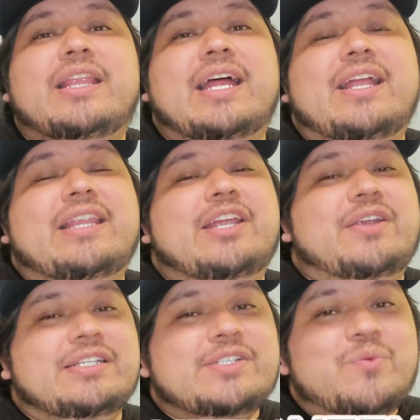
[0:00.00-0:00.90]
that
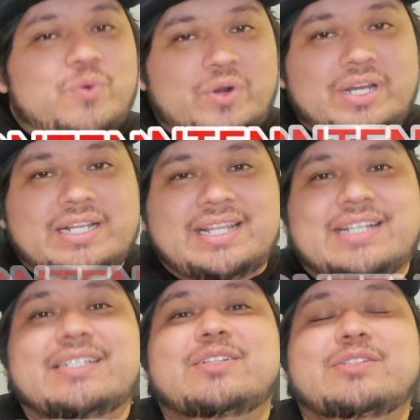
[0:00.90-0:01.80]
there is a warning
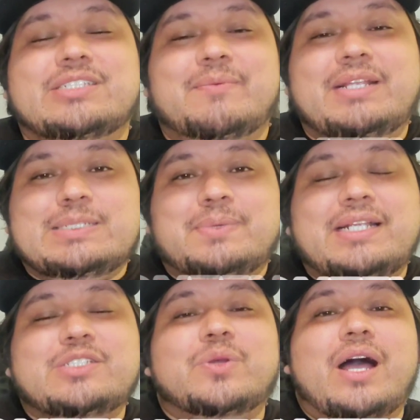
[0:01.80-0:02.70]
that some of these
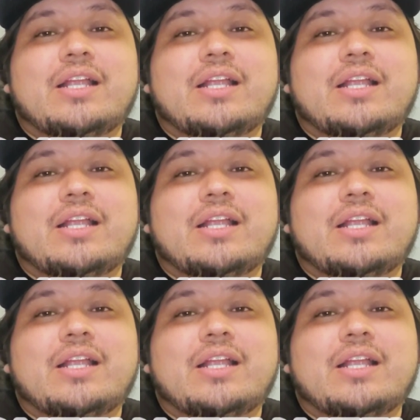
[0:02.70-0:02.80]
pins